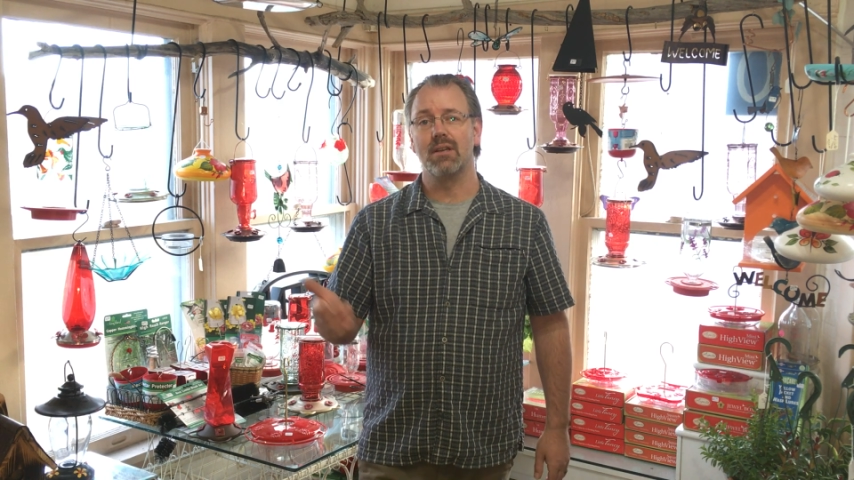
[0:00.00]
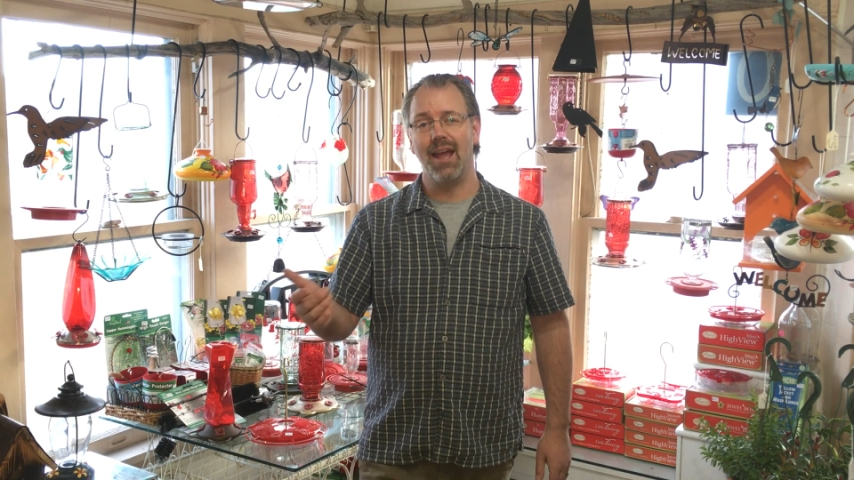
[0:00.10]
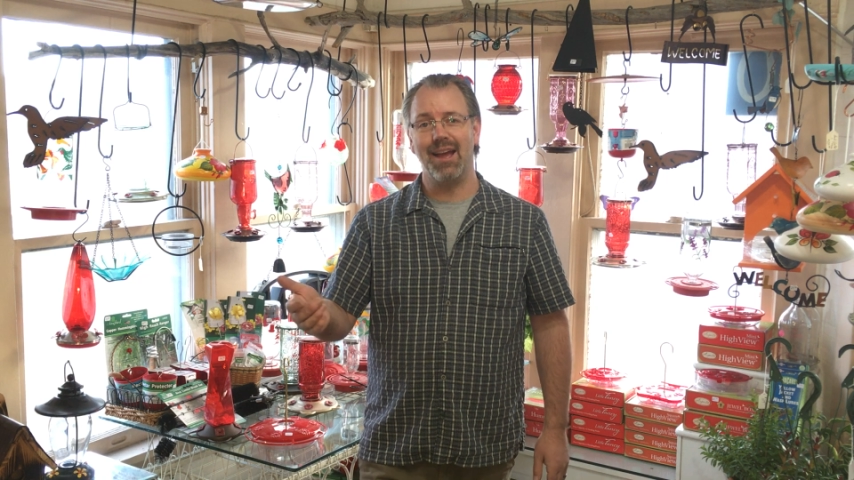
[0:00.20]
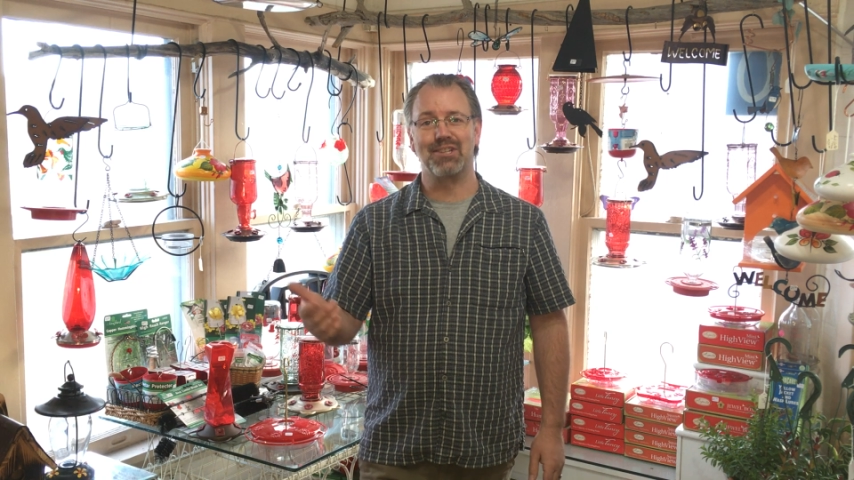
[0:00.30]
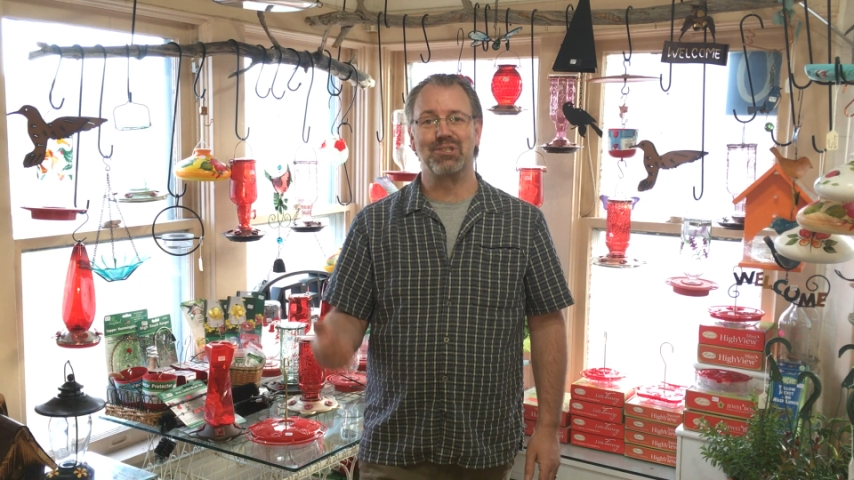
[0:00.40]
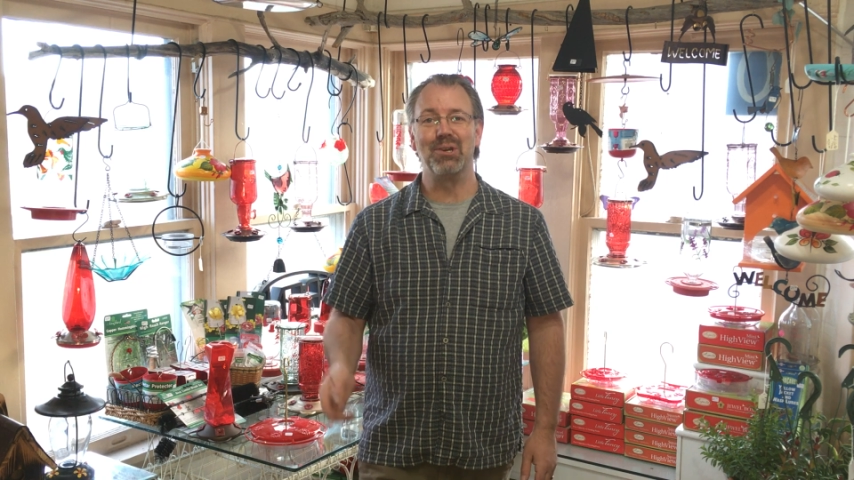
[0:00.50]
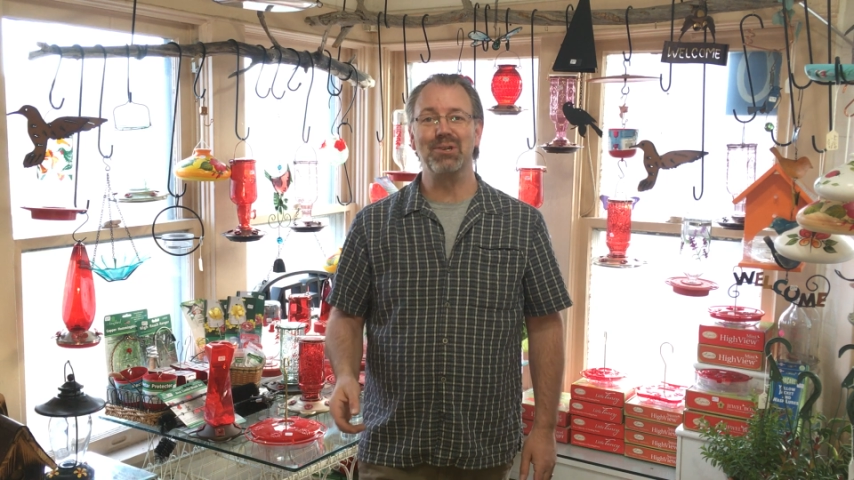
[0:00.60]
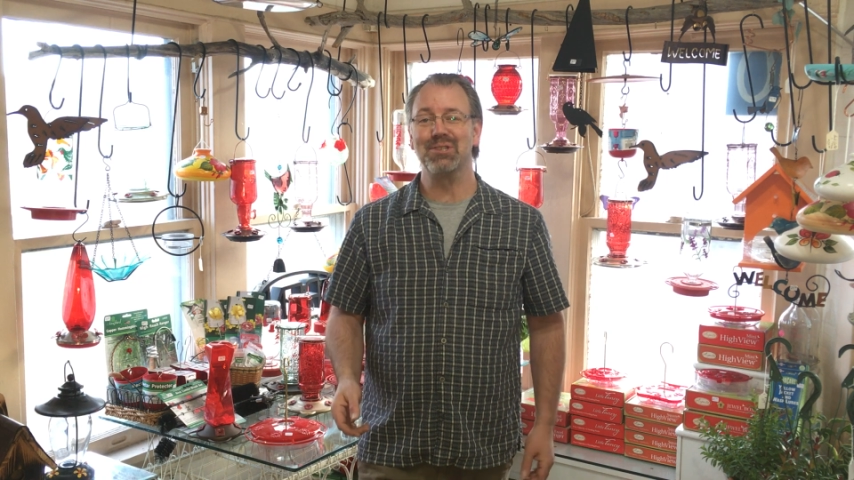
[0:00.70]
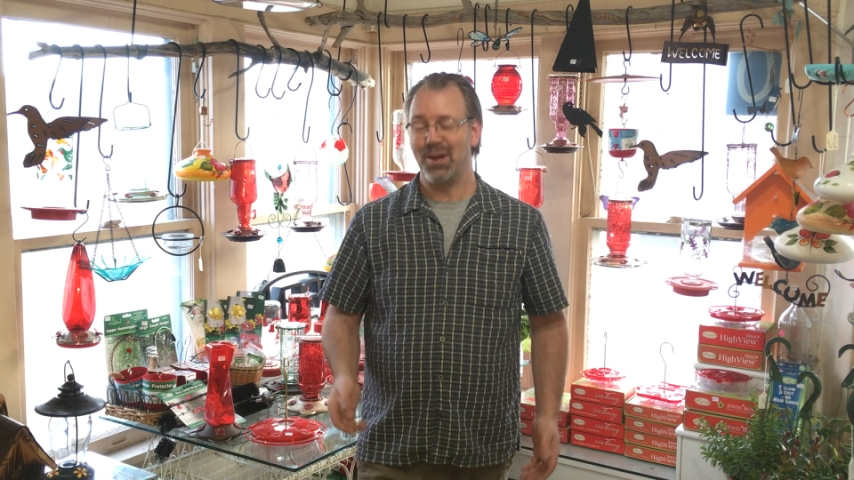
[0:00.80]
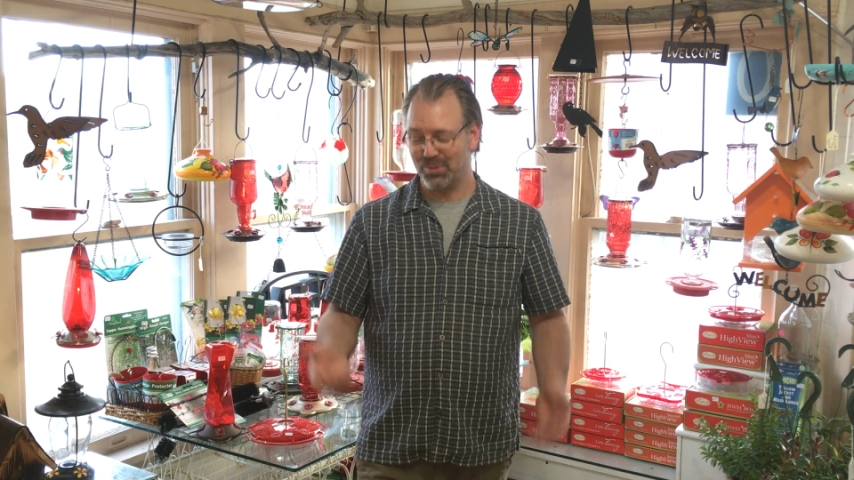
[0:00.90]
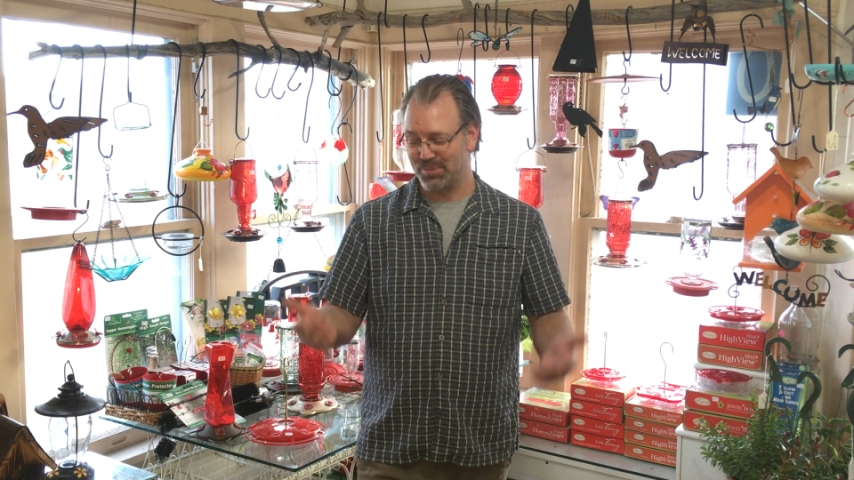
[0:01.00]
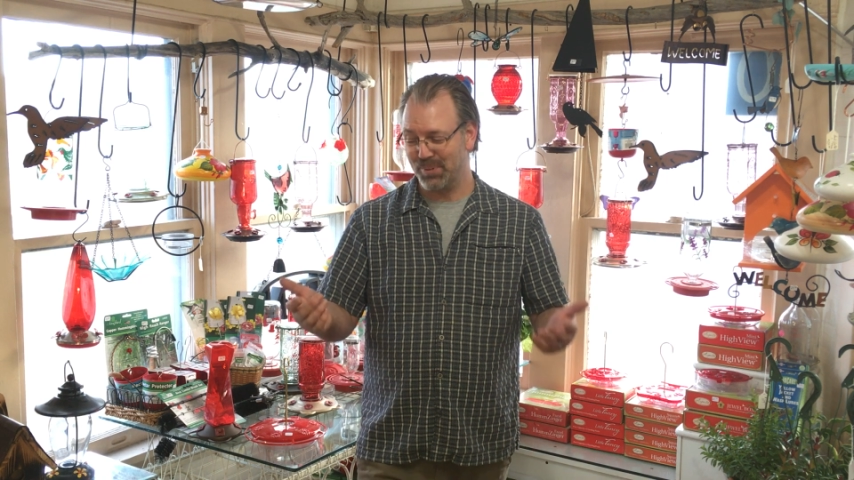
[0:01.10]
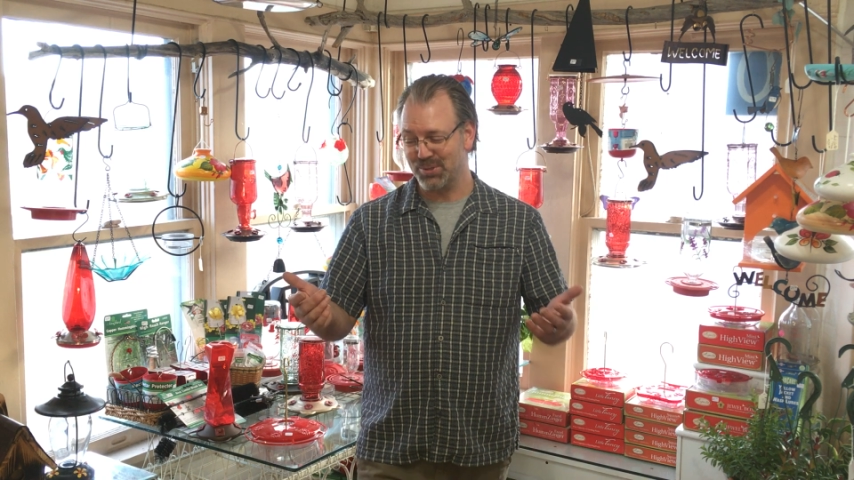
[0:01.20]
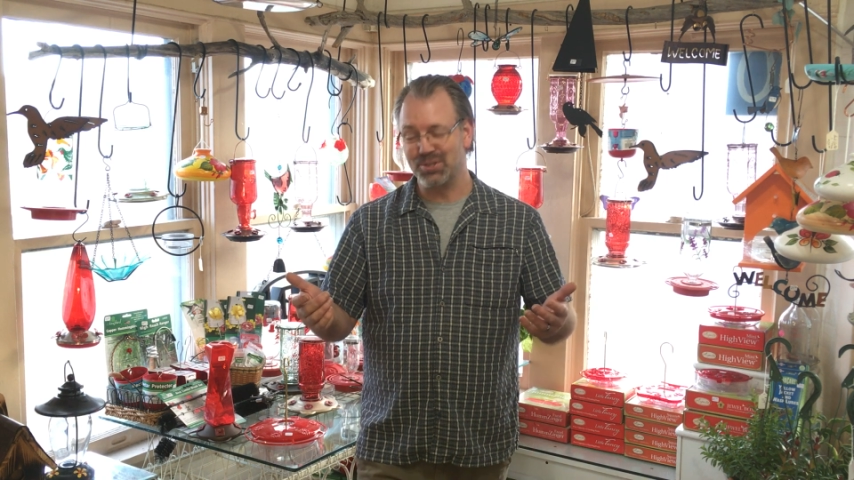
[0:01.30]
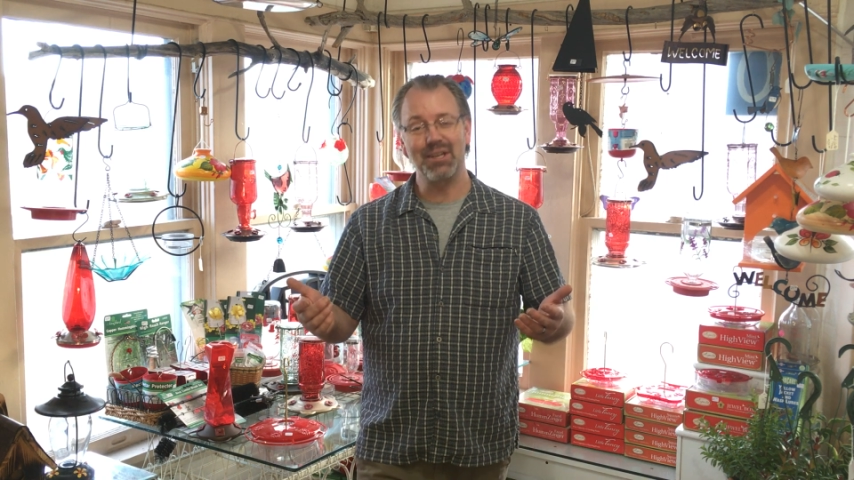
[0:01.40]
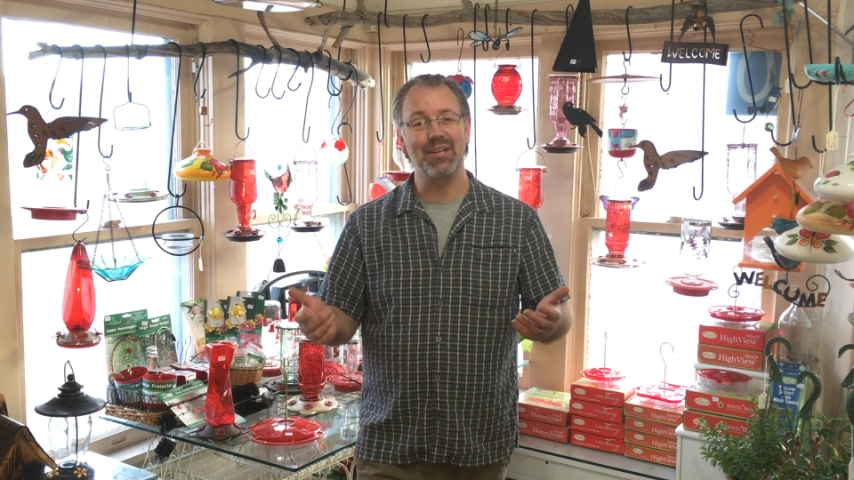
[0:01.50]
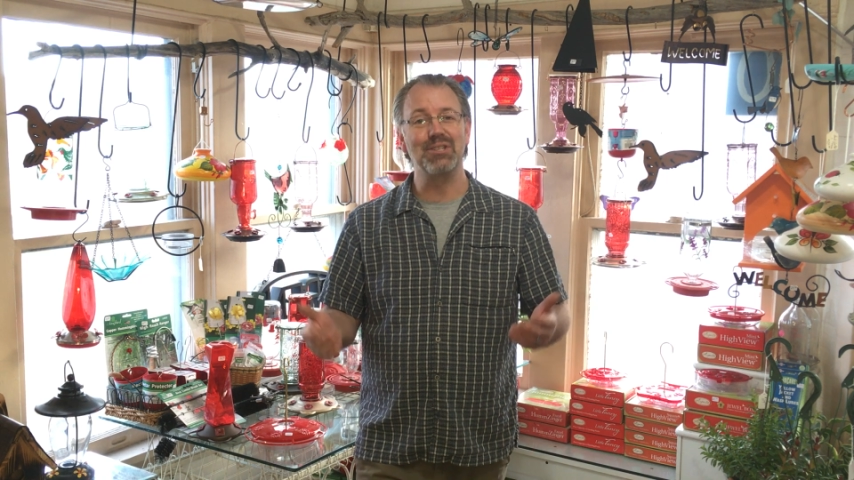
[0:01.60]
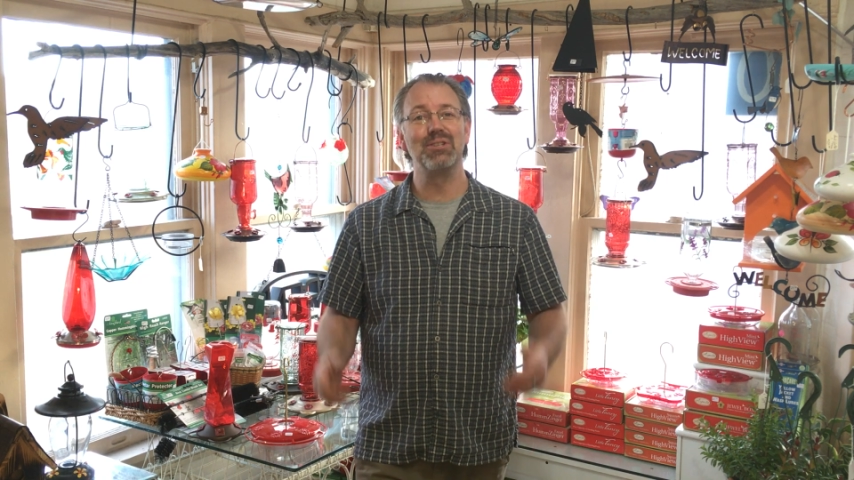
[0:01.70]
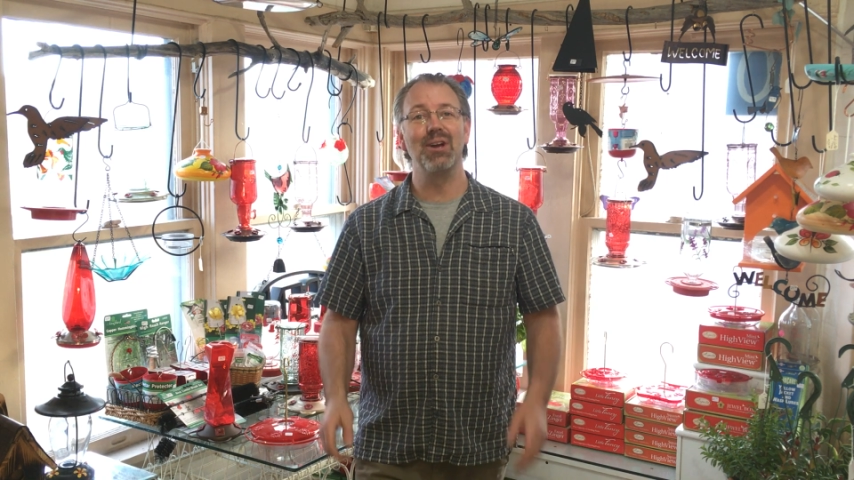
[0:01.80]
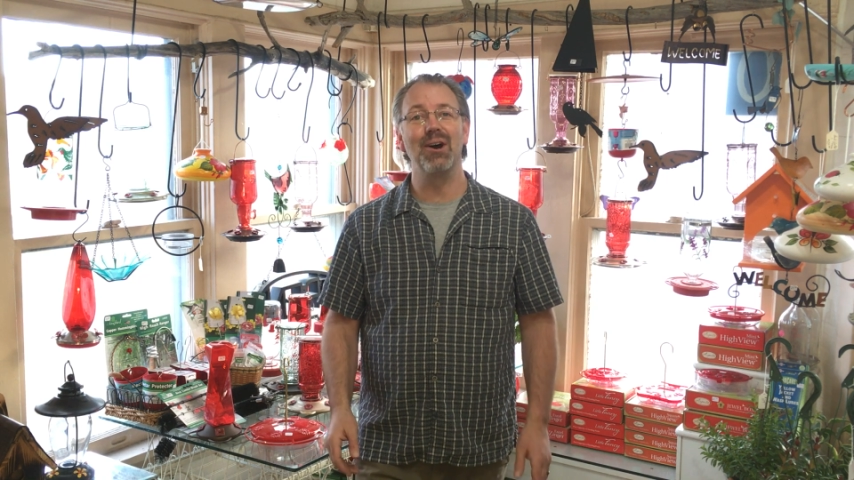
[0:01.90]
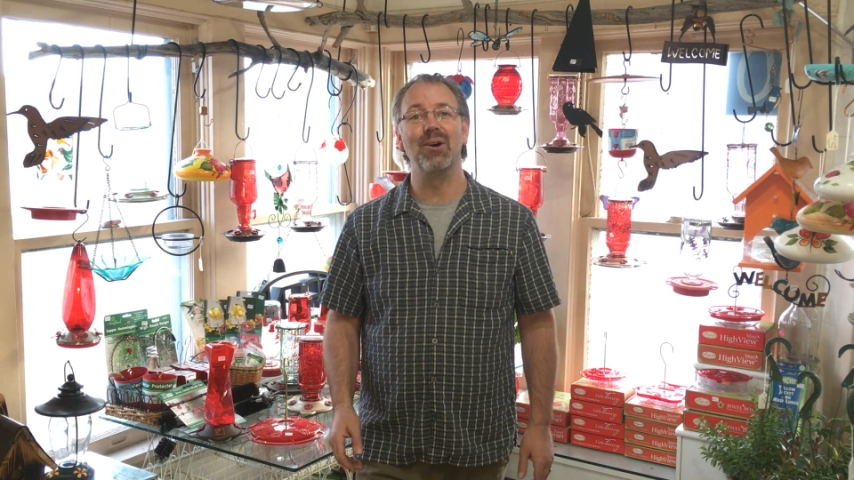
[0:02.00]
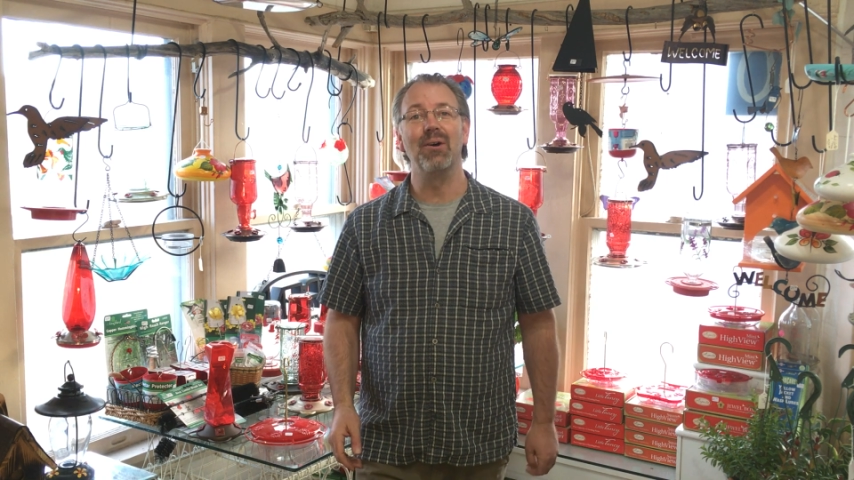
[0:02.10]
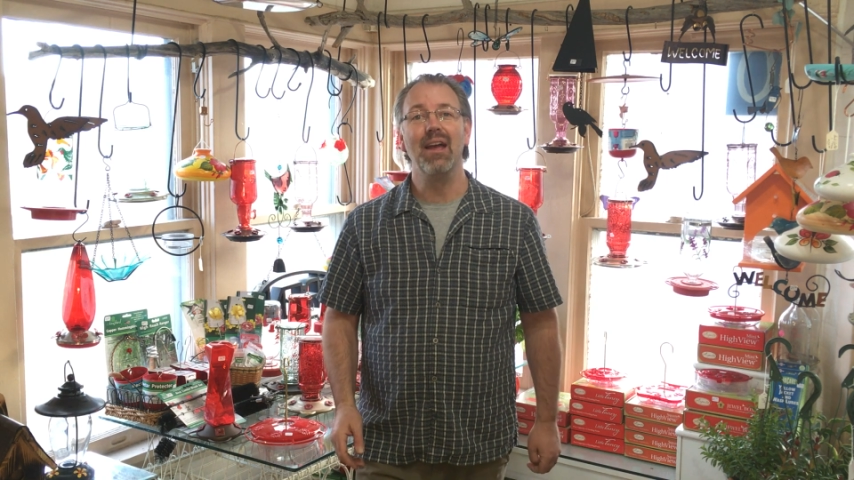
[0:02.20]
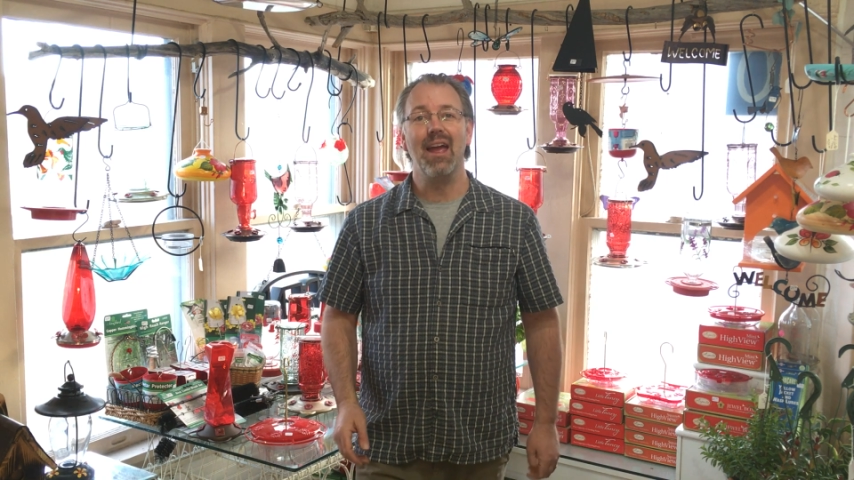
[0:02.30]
Next Tuesday, we're supposed to get a snow